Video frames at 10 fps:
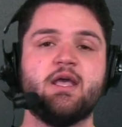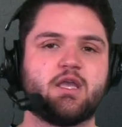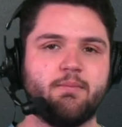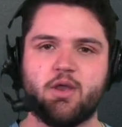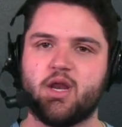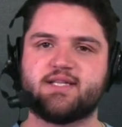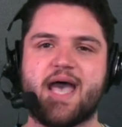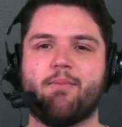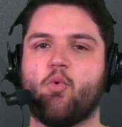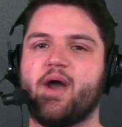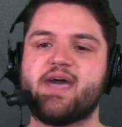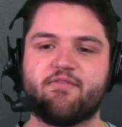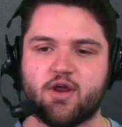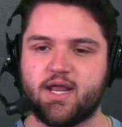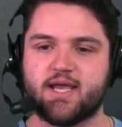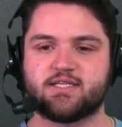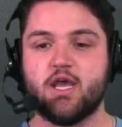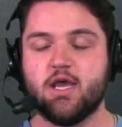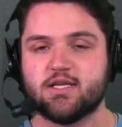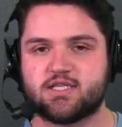Community tab, whatever it is.
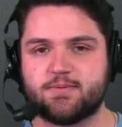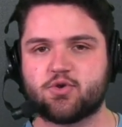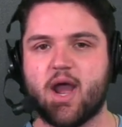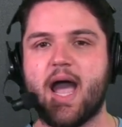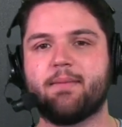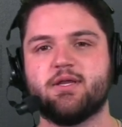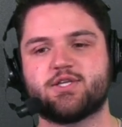Subscribe.